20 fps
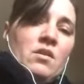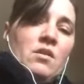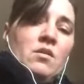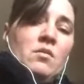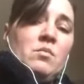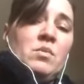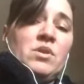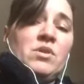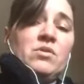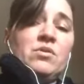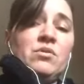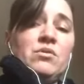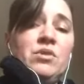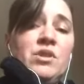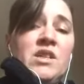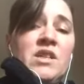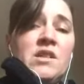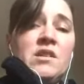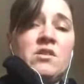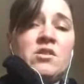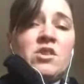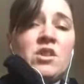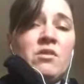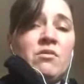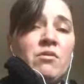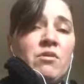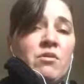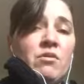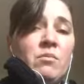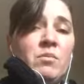But truly, in
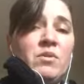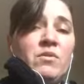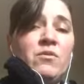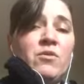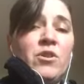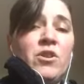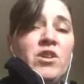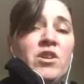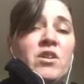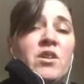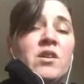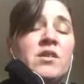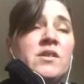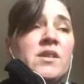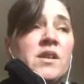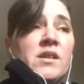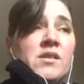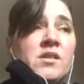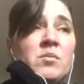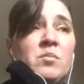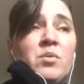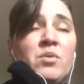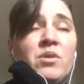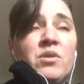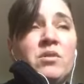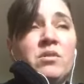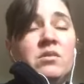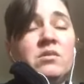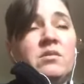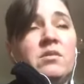general, before you call tech
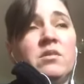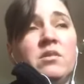support,